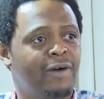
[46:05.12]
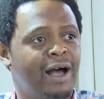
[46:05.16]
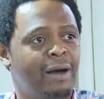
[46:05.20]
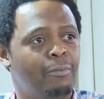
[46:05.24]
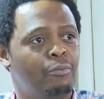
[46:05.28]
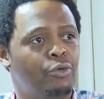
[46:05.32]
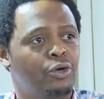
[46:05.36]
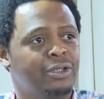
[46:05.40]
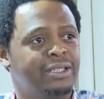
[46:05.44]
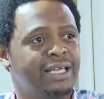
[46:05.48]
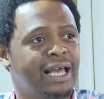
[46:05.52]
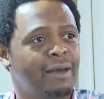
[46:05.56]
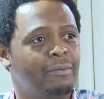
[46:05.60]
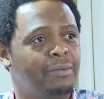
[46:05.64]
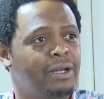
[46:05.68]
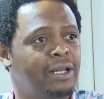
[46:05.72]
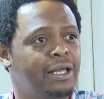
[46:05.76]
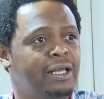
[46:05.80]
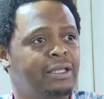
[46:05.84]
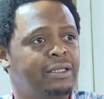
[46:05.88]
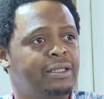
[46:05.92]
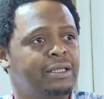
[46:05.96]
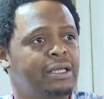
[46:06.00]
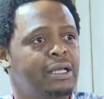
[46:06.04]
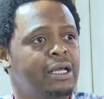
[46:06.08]
our most
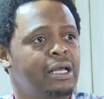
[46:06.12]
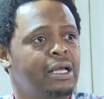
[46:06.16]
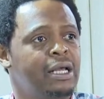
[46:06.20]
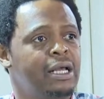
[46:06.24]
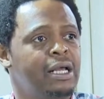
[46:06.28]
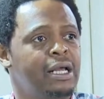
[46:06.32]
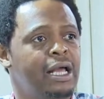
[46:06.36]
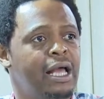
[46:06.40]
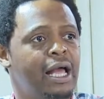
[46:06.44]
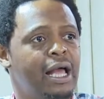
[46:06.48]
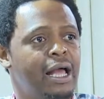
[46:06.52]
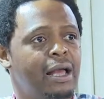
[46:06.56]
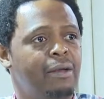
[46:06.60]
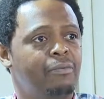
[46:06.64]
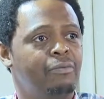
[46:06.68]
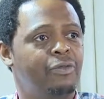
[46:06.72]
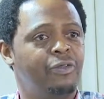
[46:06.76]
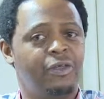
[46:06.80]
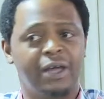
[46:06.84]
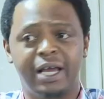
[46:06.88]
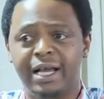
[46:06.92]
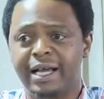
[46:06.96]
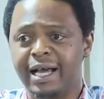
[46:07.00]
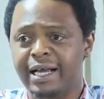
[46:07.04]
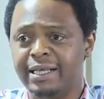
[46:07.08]
eminent
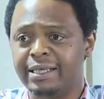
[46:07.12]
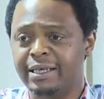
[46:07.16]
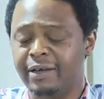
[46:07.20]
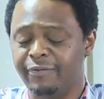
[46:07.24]
thinkers